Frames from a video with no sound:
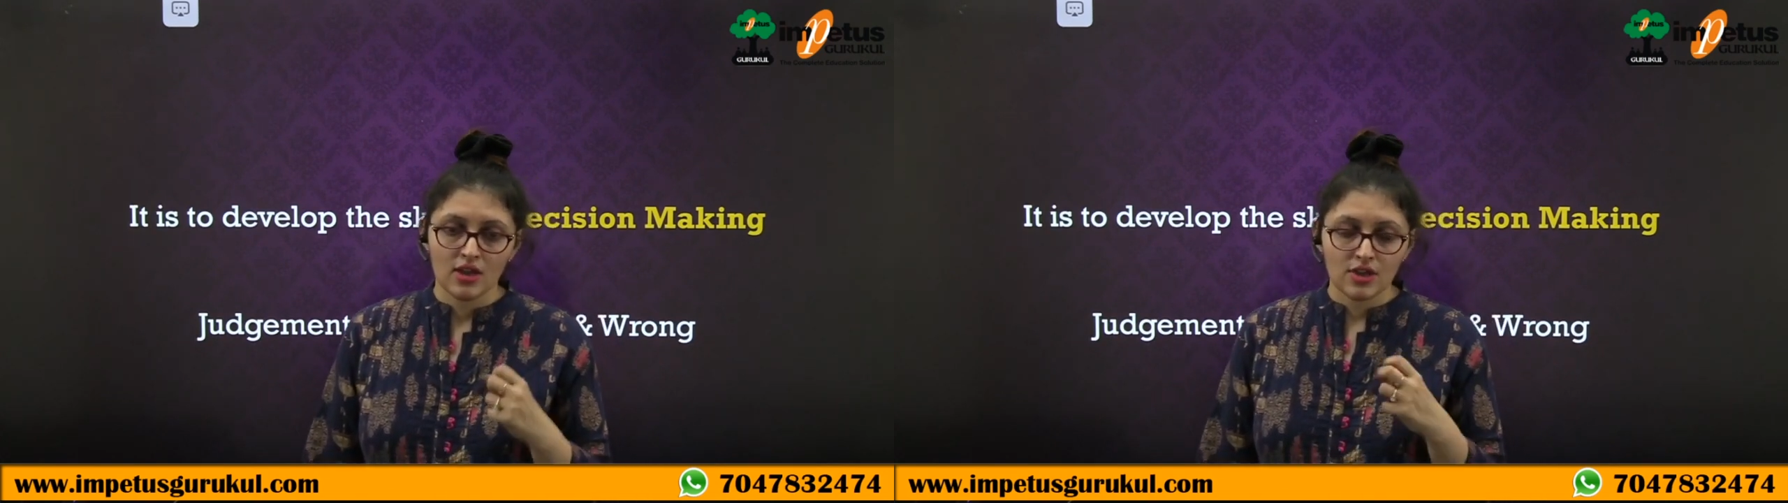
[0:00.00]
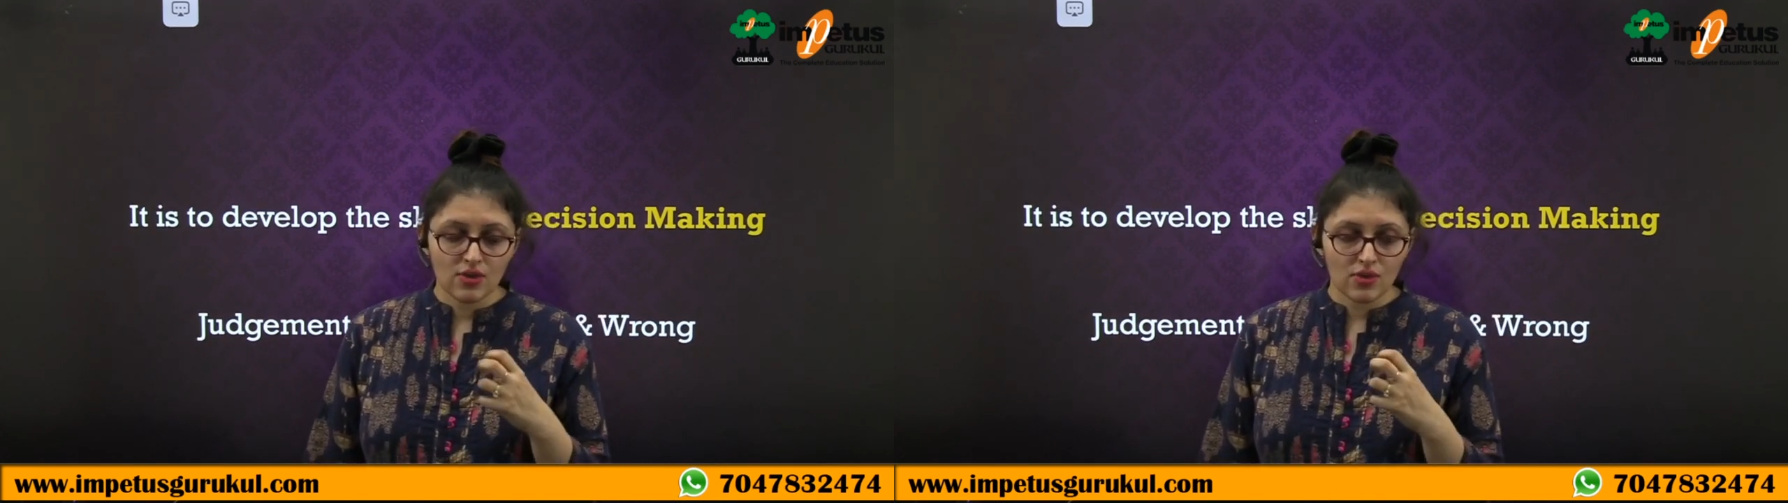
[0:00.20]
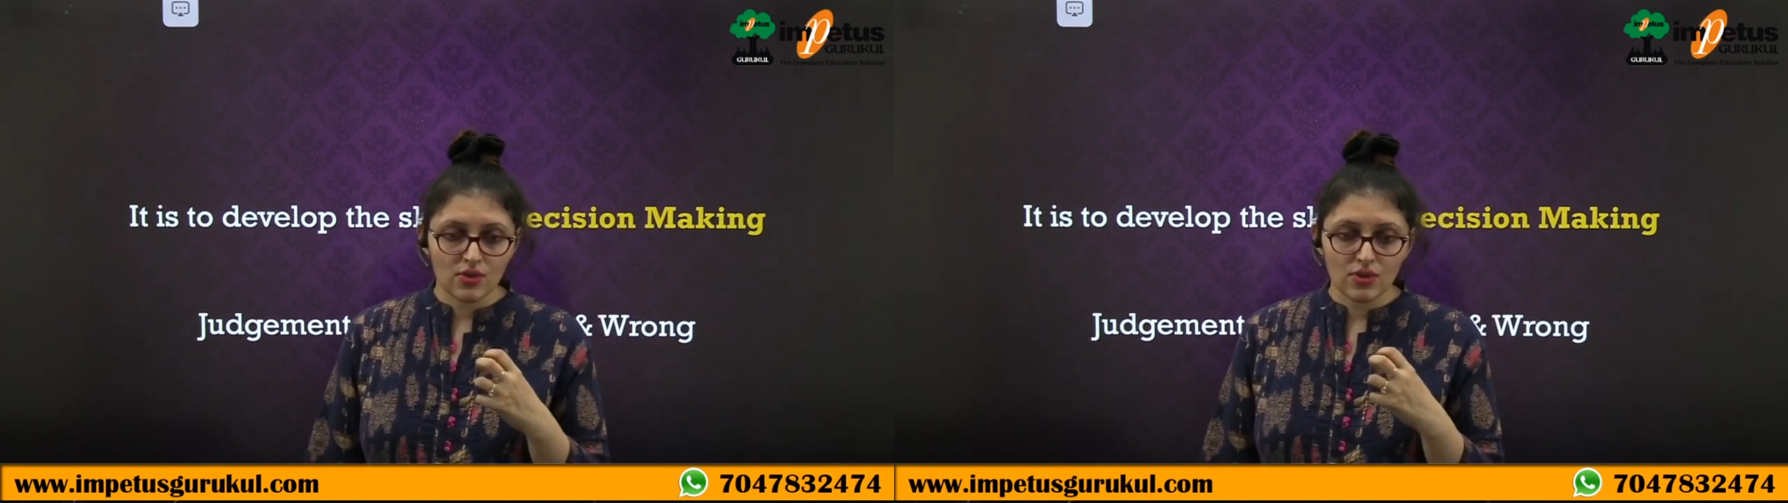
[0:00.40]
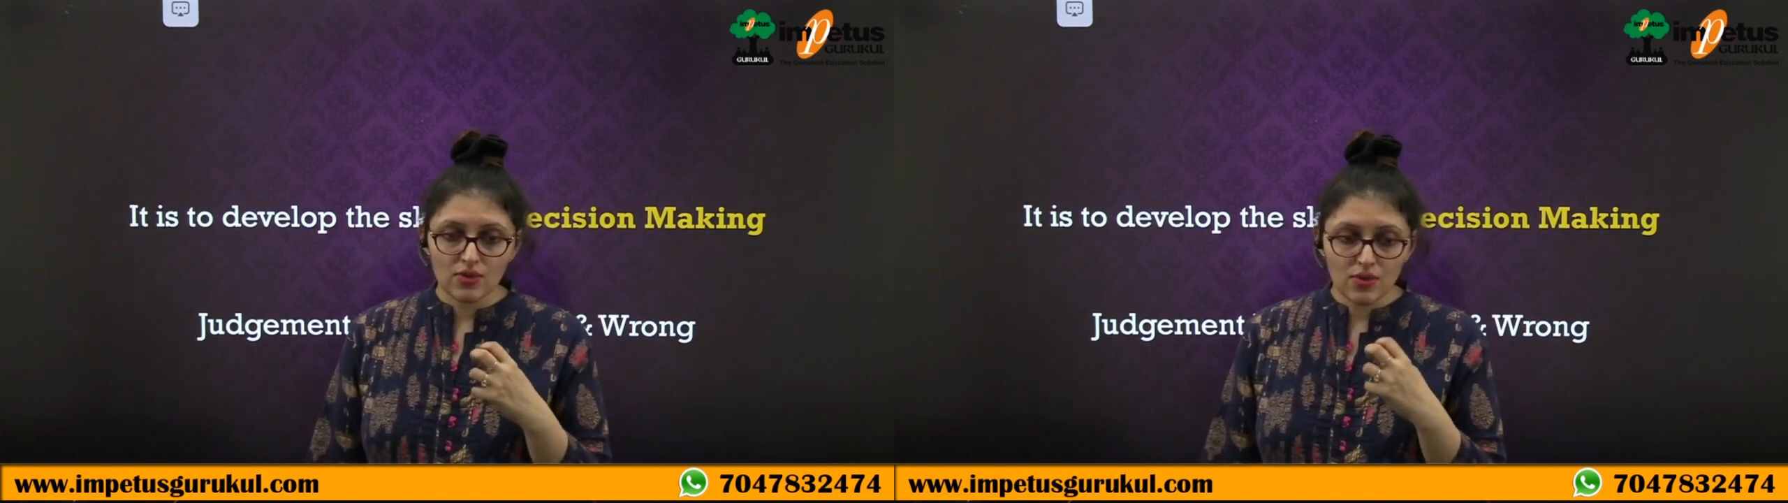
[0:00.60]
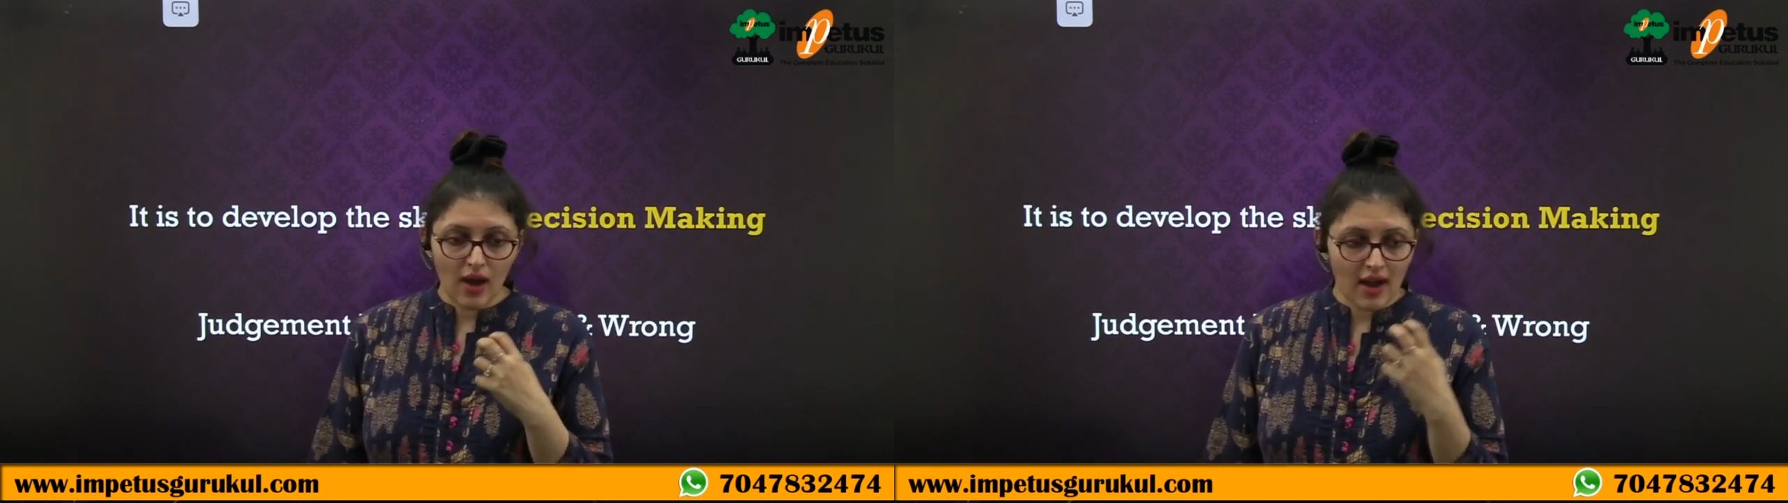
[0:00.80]

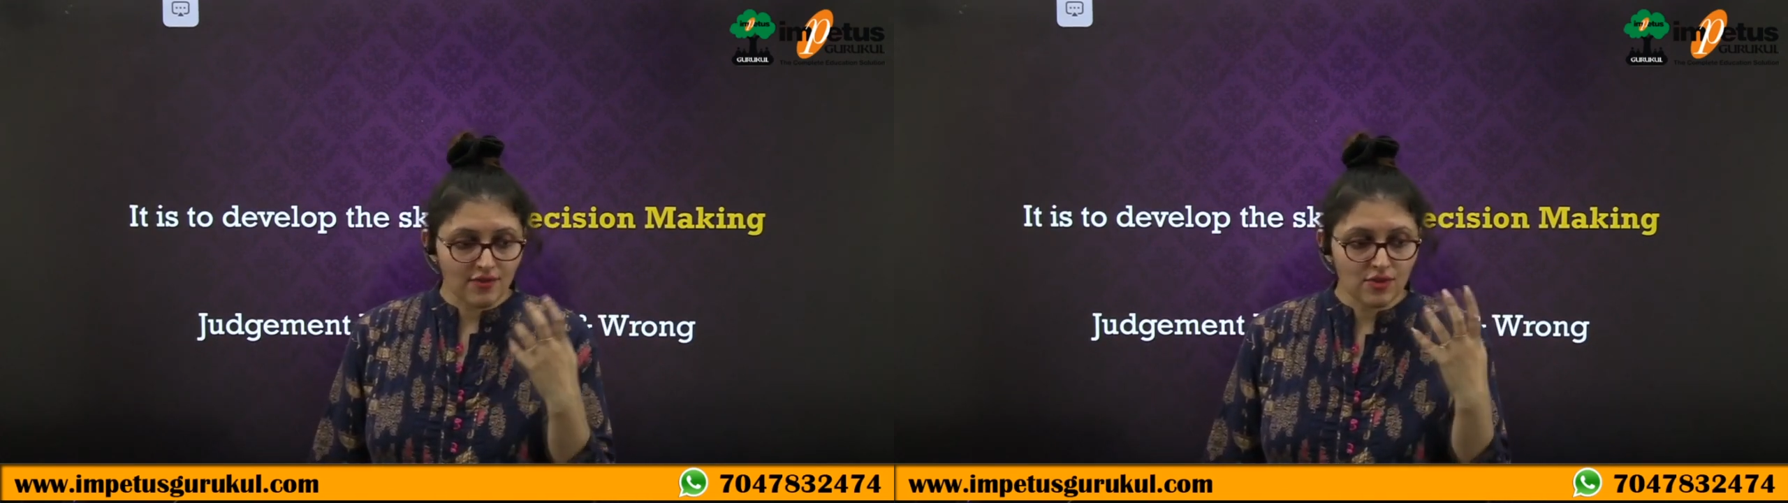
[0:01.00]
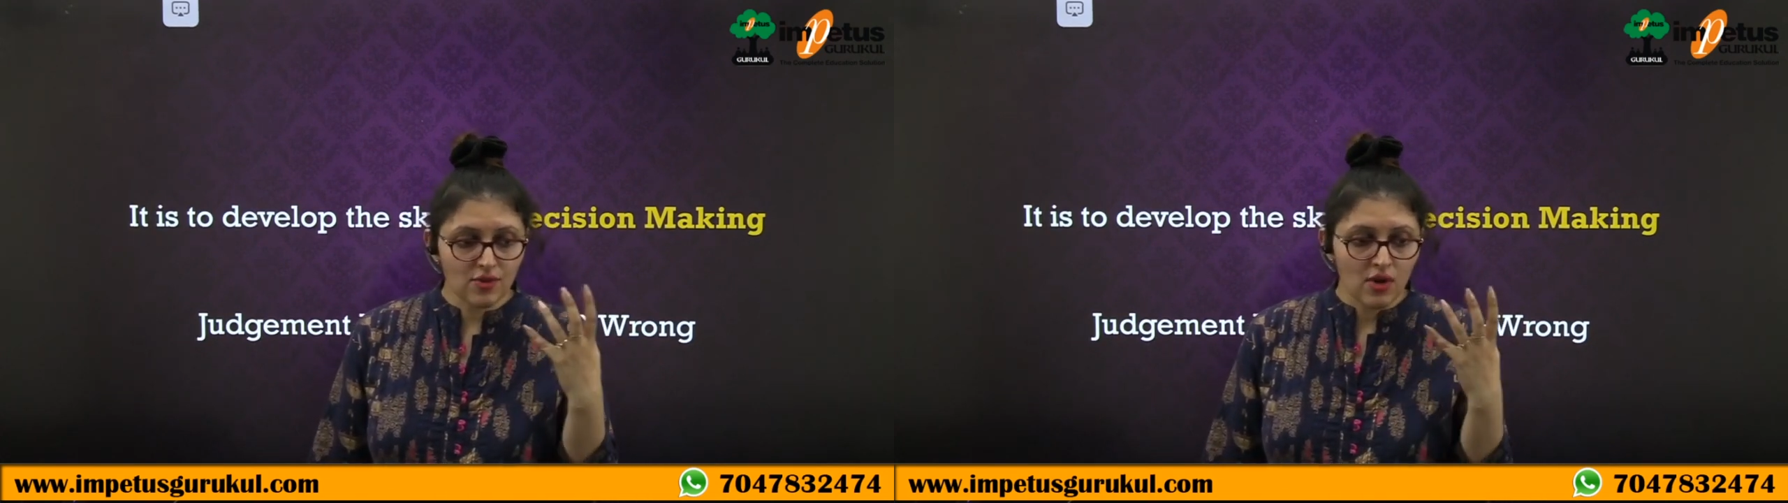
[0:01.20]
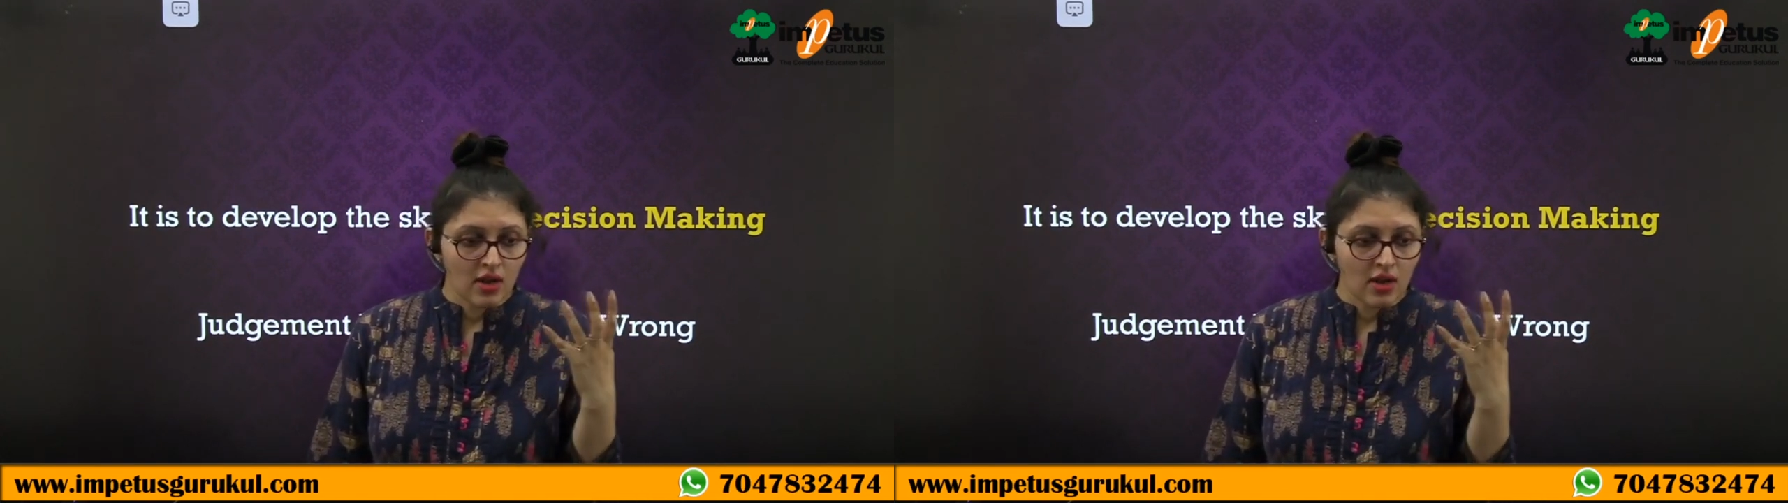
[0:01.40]
You have to